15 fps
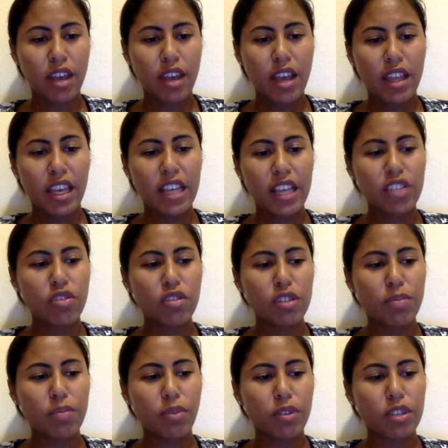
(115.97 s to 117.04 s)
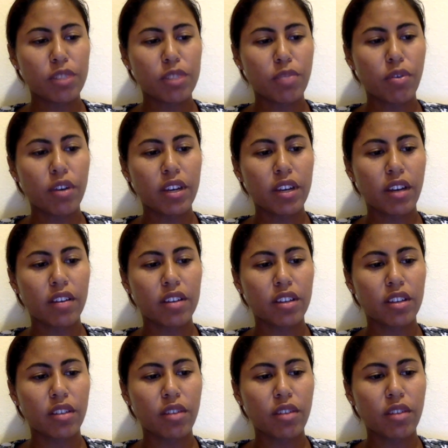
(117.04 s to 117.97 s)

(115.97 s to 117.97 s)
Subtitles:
The history of sports is broken down into three